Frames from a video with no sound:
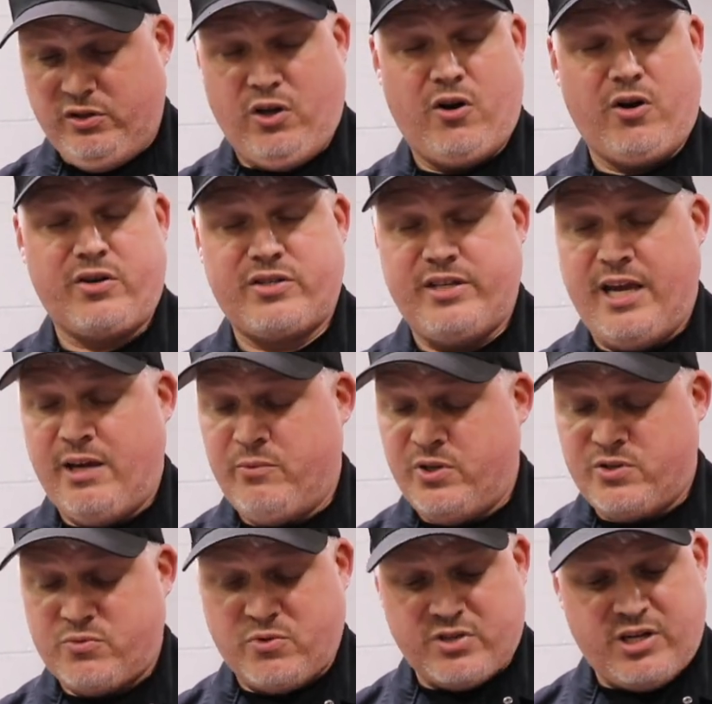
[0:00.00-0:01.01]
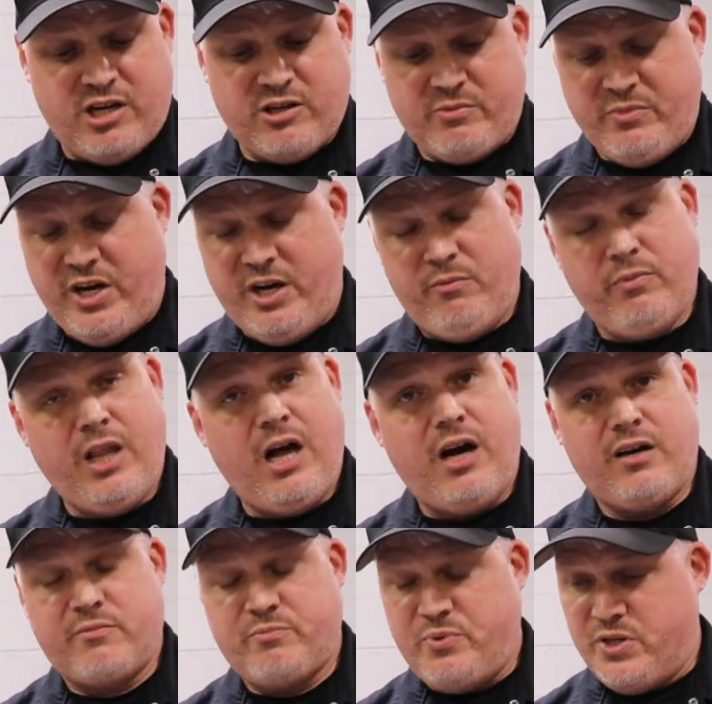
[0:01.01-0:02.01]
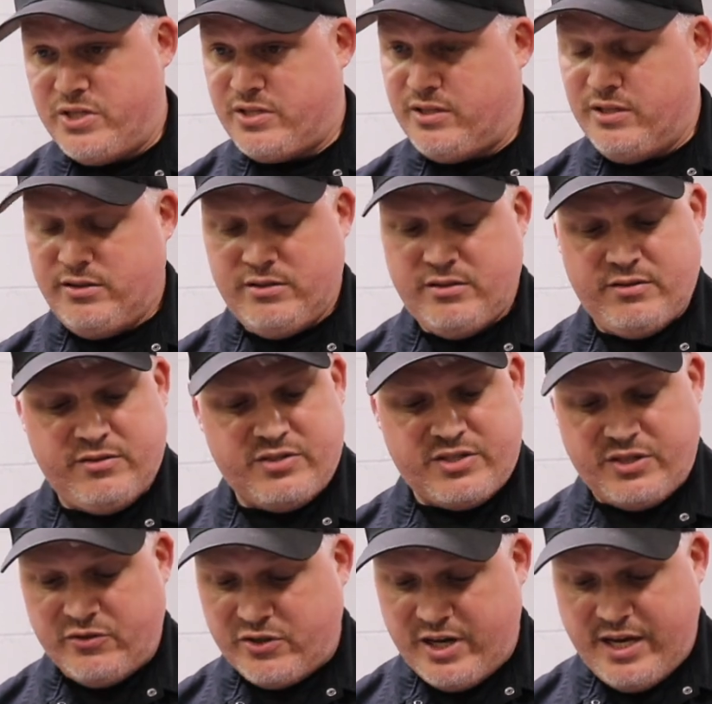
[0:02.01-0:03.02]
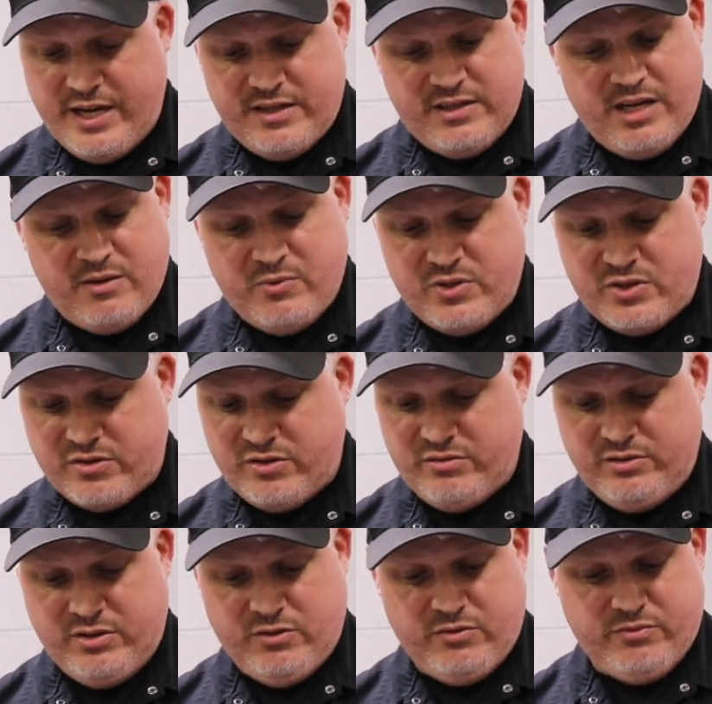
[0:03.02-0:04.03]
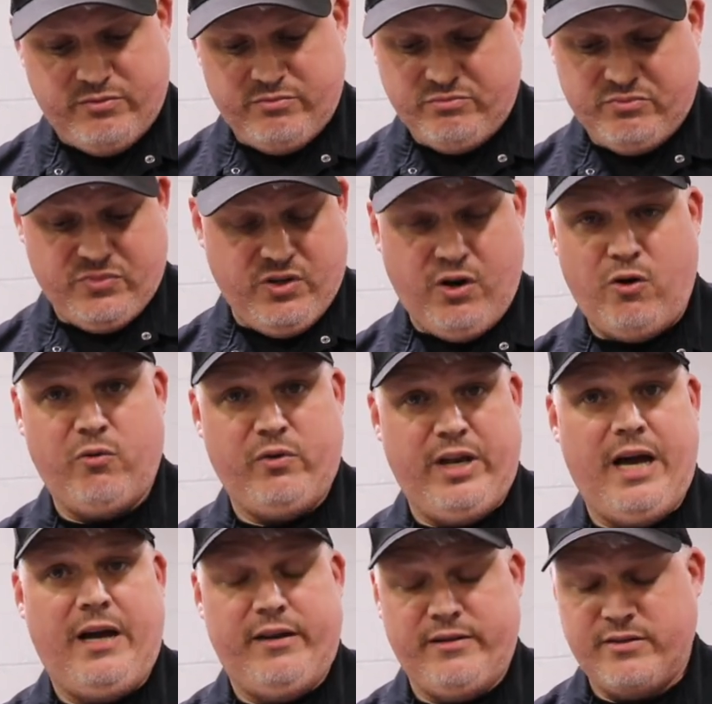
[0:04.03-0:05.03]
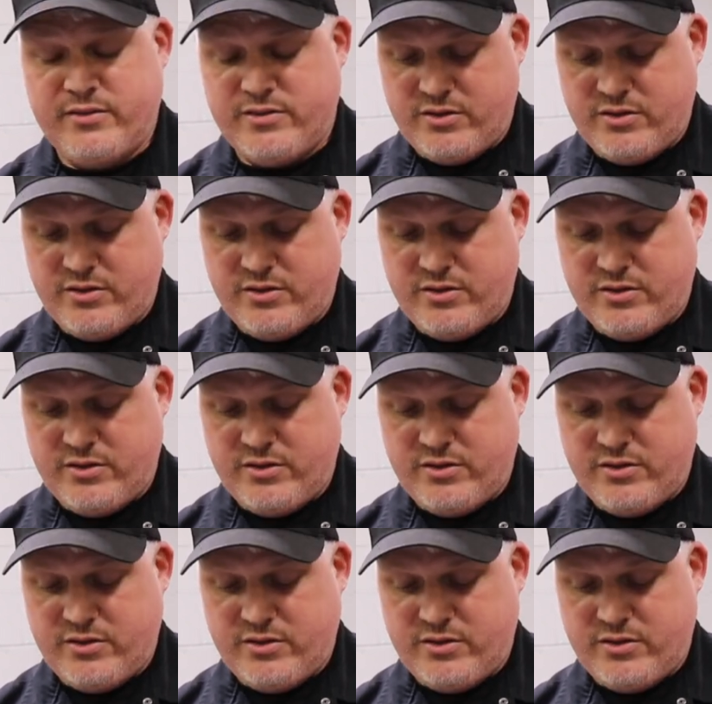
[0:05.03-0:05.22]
large damage. We're talking about block, piston, cylinder head damage, the whole nine.